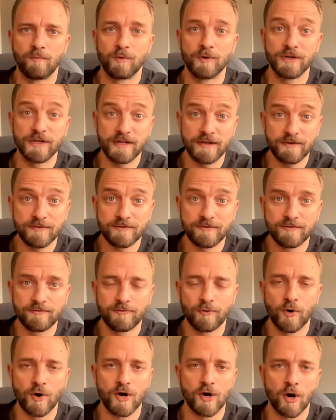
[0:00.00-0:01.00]
release
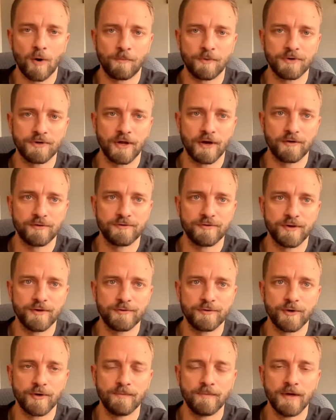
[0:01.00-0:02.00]
for carpal tunnel
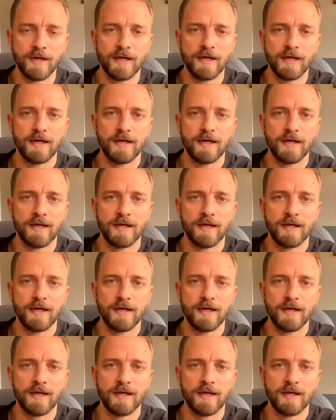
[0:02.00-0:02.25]
syndrome,